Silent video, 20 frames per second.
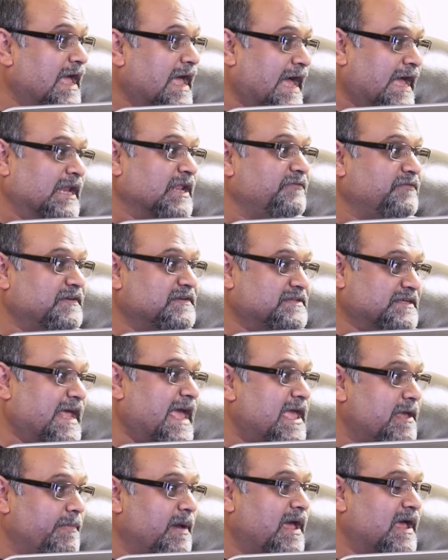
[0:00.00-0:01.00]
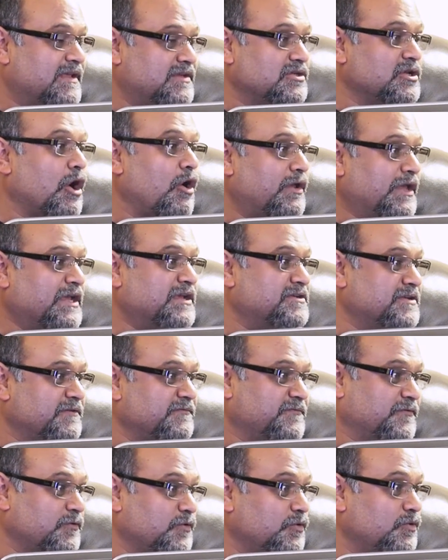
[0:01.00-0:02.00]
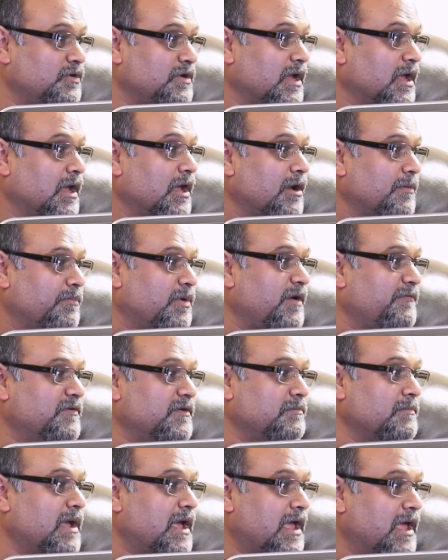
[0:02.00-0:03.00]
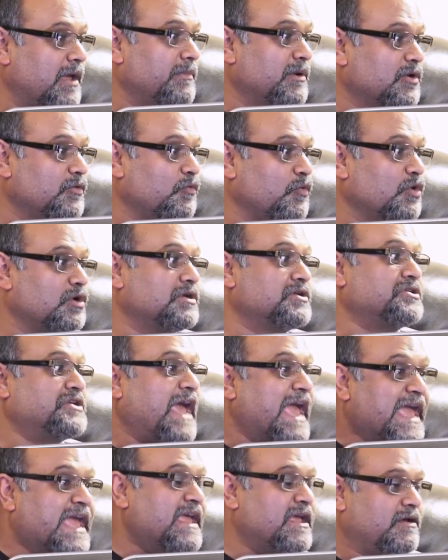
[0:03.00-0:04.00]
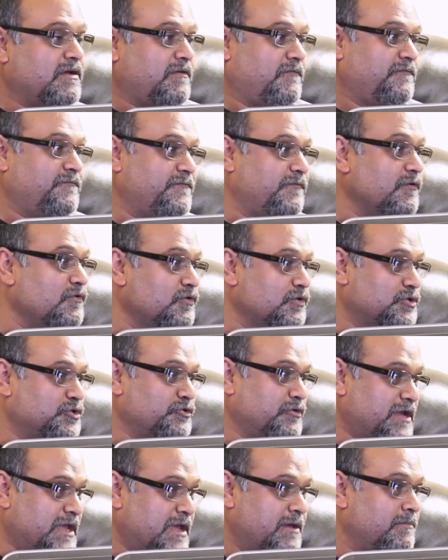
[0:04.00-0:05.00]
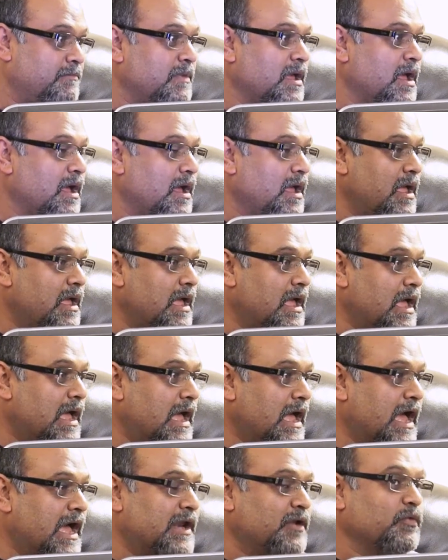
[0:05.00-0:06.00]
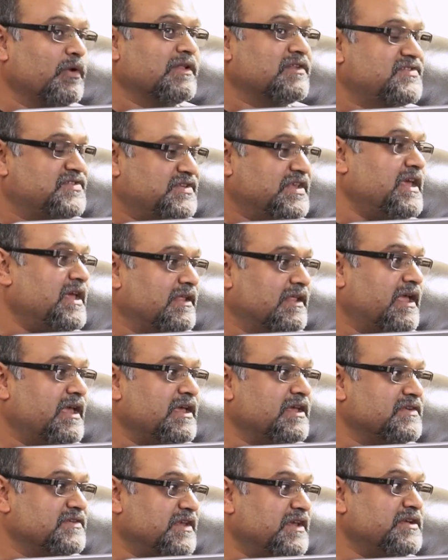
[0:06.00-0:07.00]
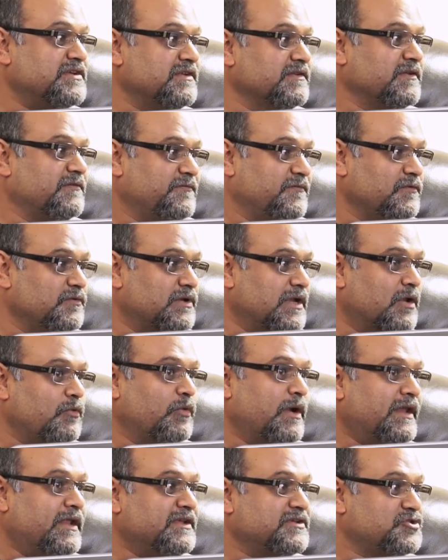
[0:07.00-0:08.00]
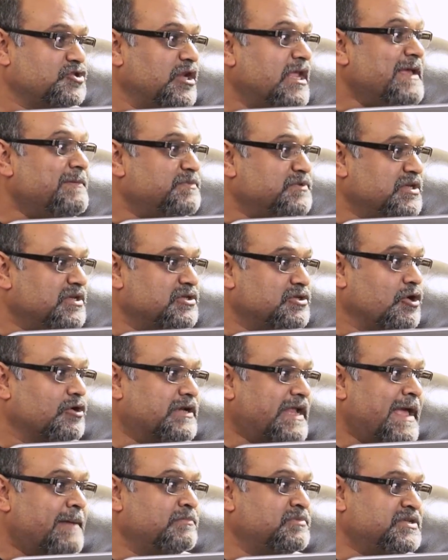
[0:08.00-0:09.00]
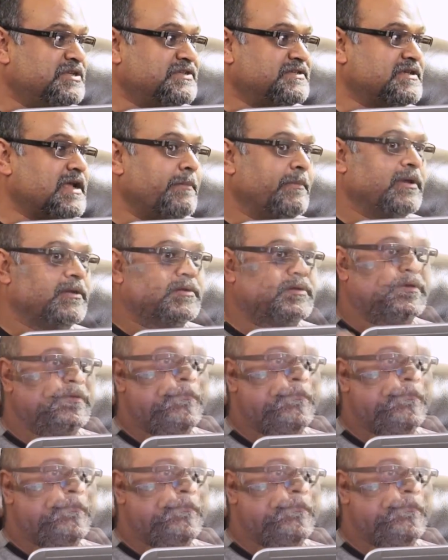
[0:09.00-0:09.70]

And if his neighbor has not eaten food, Prophet Muhammad would take food to him and will see that he is eating the food, and when he sleeps, he is not empty stomach.